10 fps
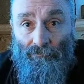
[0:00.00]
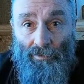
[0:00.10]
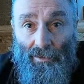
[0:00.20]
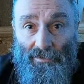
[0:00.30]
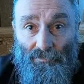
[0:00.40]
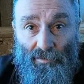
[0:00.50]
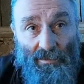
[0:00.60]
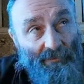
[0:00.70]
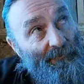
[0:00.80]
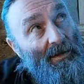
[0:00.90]
they
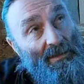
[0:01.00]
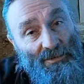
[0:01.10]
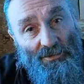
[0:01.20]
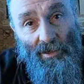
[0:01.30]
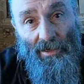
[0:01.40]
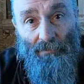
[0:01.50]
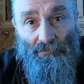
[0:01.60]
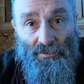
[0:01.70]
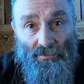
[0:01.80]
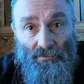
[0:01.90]
typically fly straight
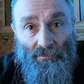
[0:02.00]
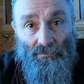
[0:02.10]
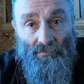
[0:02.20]
up to